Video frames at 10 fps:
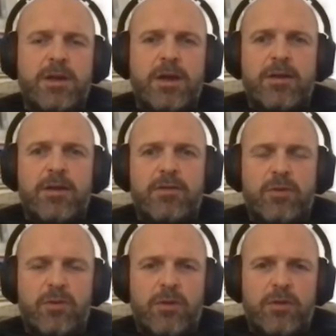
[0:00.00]
And as a
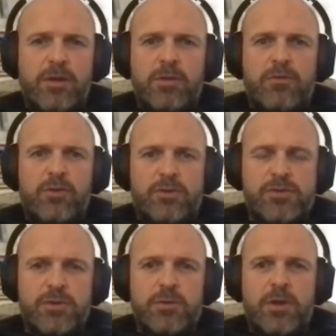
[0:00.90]
result, they will
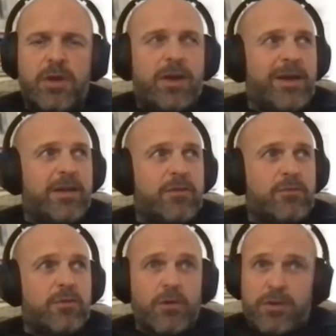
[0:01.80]
trust you. And as a
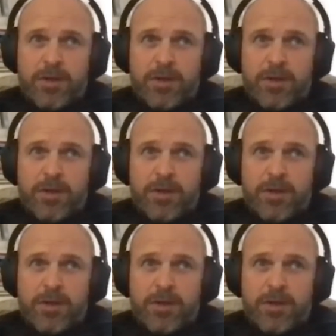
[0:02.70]
result,